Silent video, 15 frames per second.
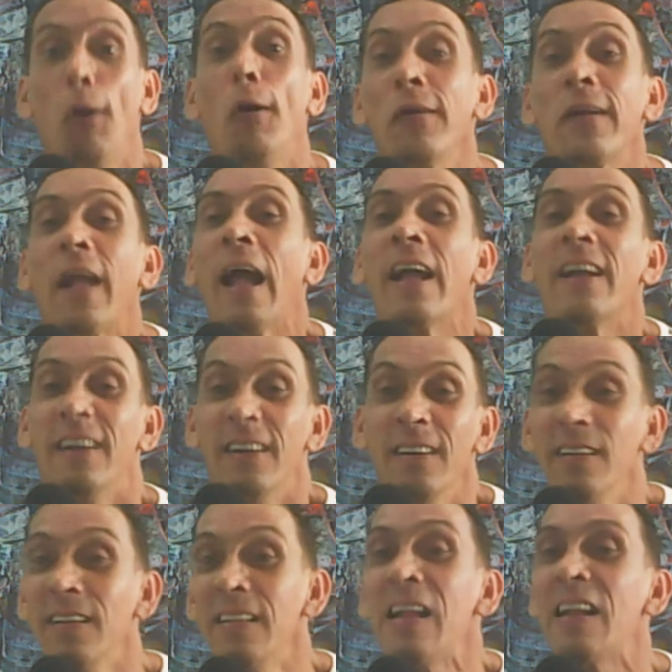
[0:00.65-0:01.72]
Okay,
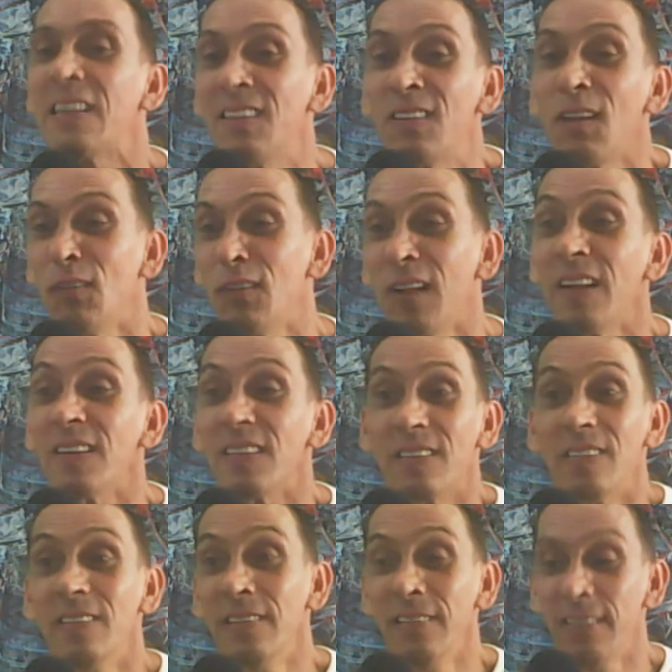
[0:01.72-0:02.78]
let's do
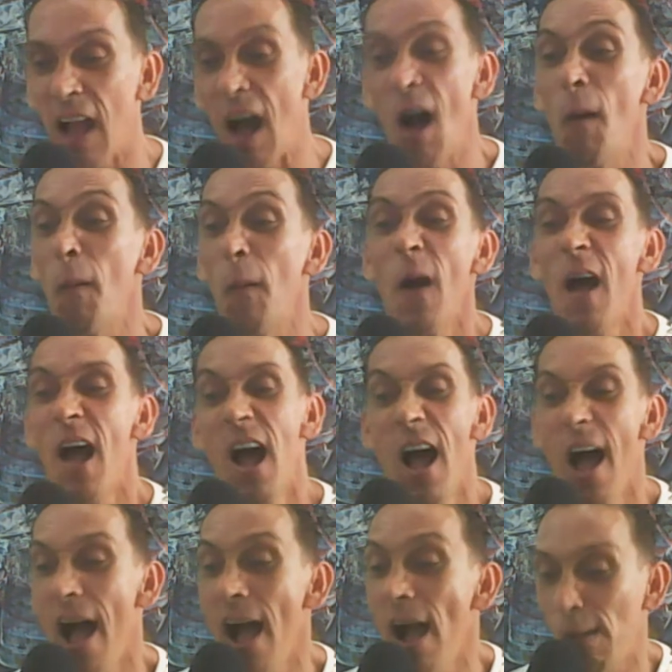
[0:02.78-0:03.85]
this. Now,
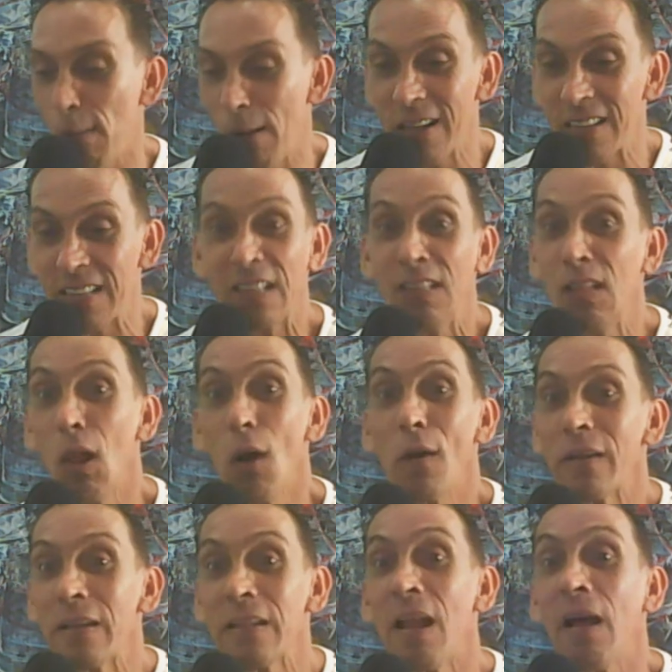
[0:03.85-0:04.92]
I waited
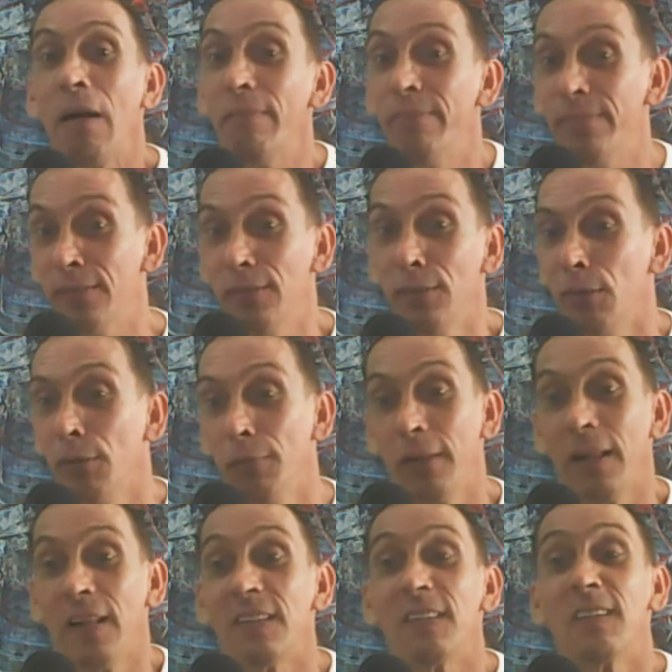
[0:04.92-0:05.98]
long enough to do
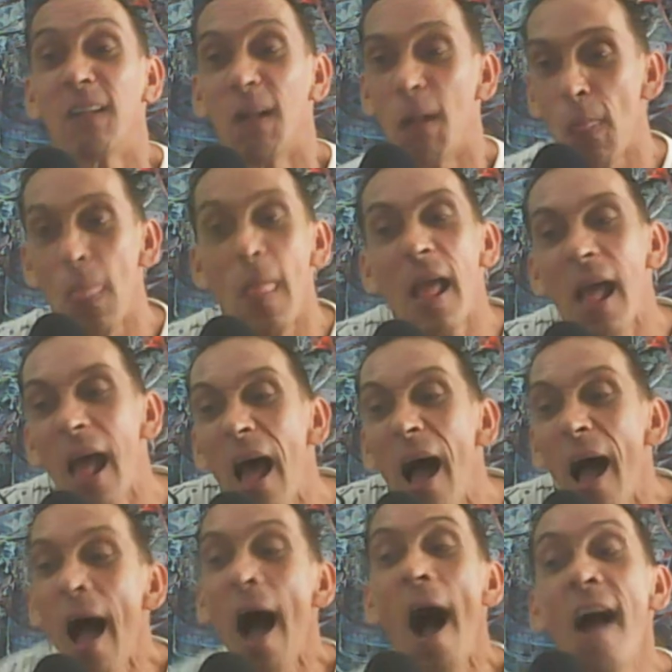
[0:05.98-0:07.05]
this.
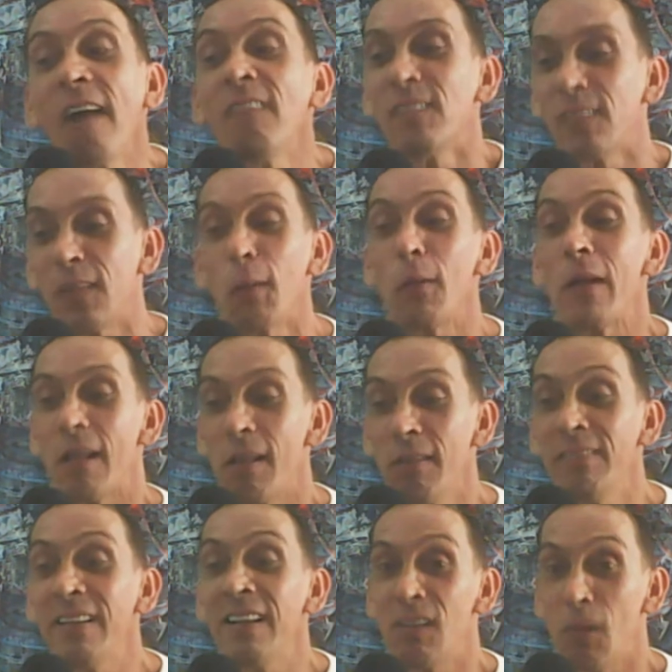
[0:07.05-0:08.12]
I'm doing a
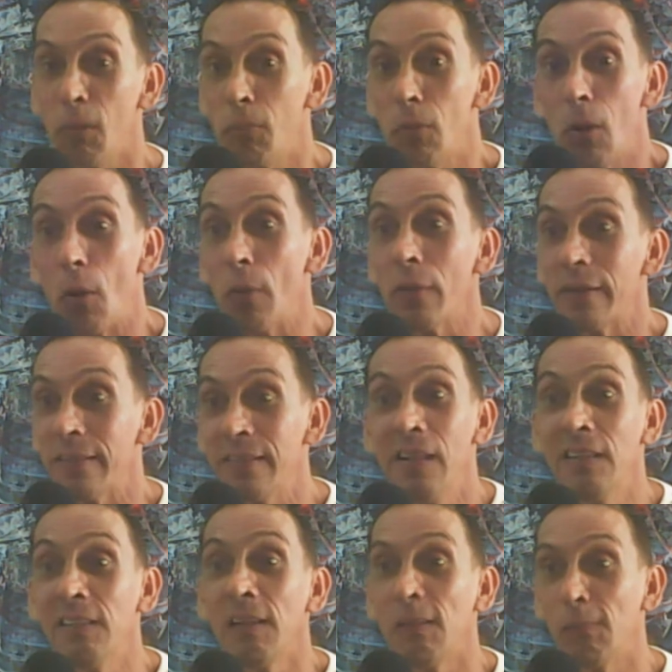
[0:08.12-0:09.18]
video blog.
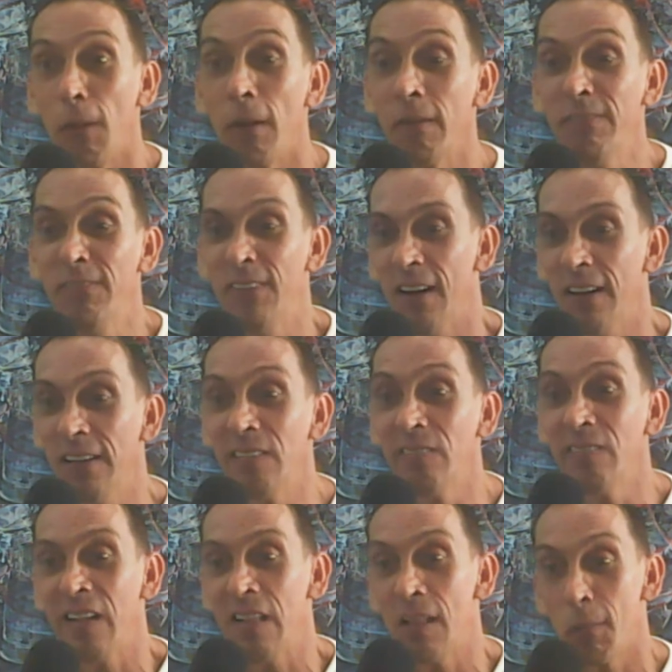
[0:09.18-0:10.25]
This is my first
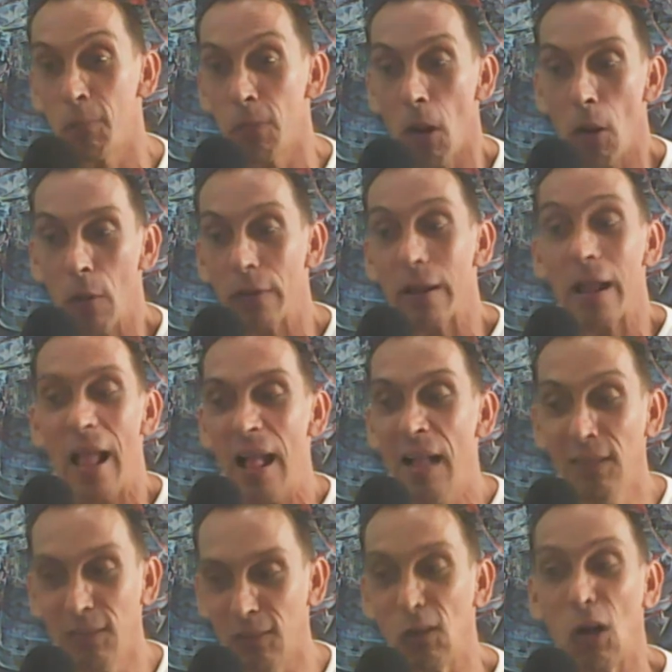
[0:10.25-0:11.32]
video blog,
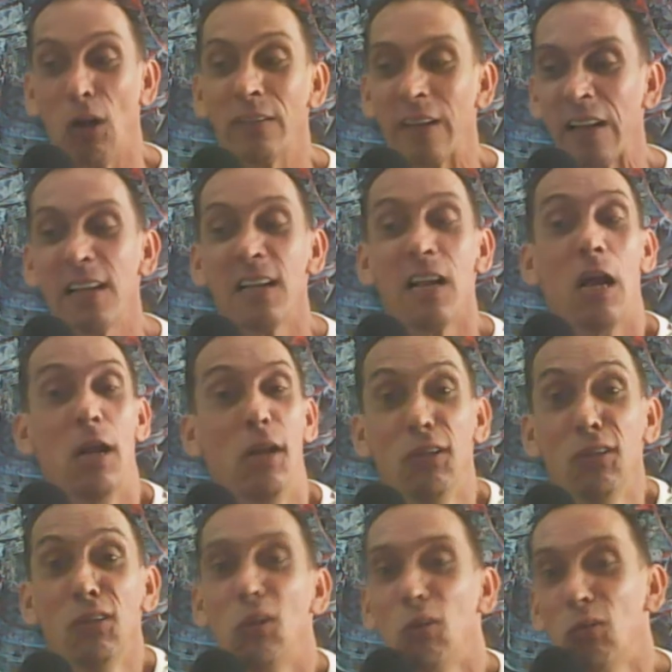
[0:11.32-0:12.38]
starting
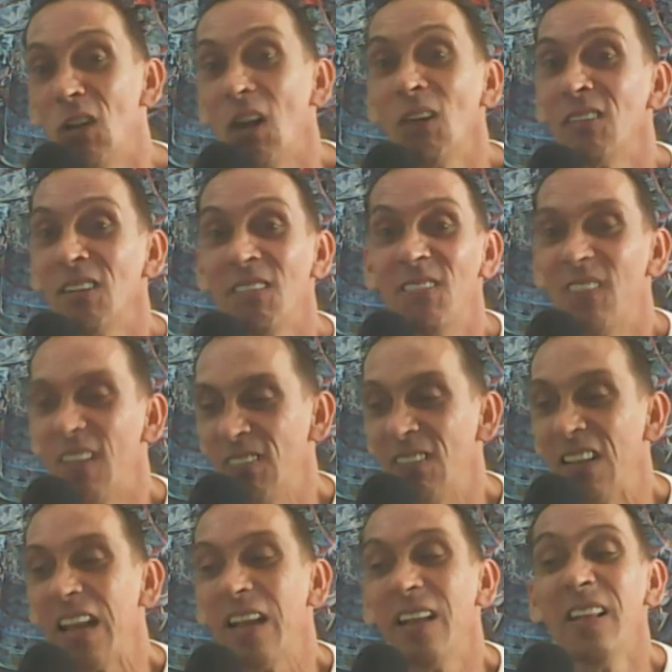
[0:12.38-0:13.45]
twenty
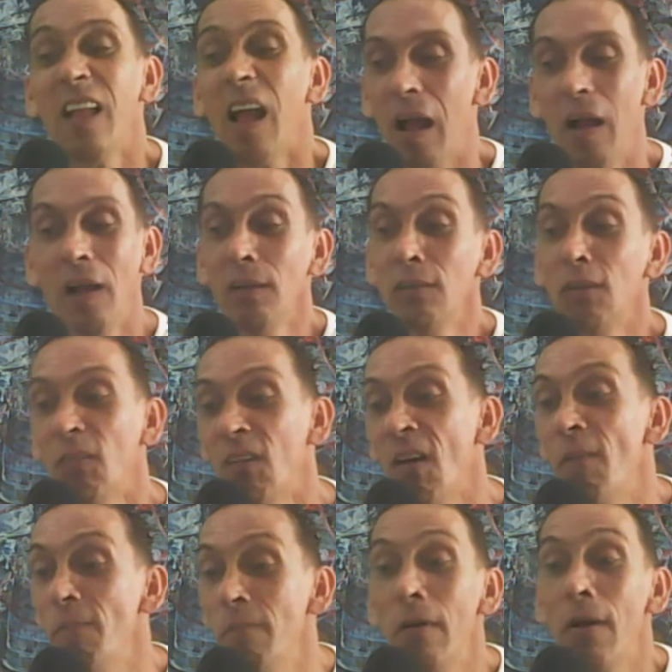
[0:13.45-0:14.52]
fifteen,
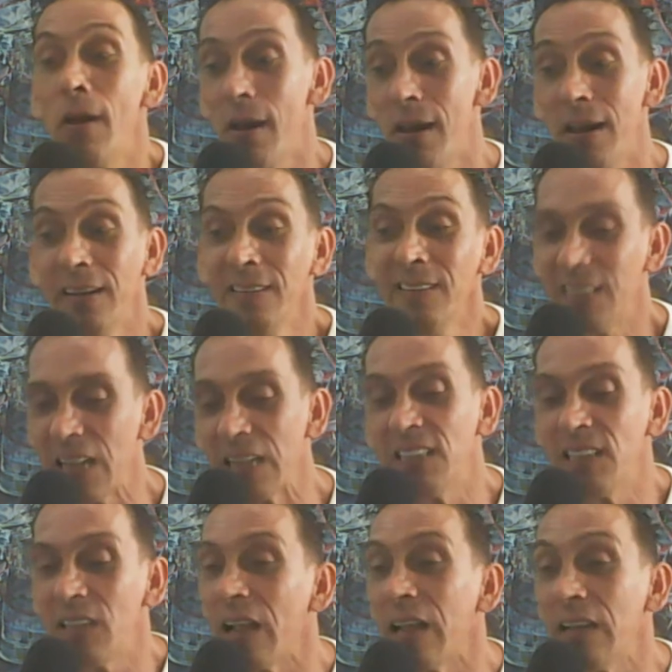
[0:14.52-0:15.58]
November
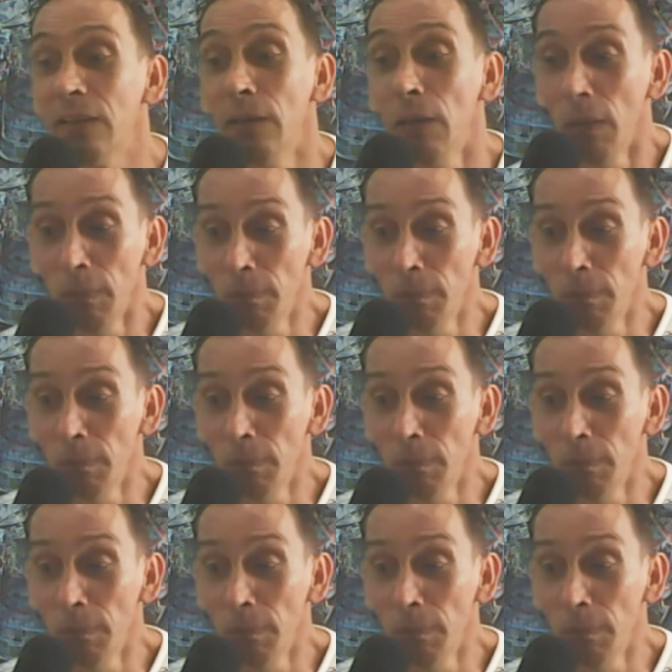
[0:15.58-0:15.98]
sixteenth.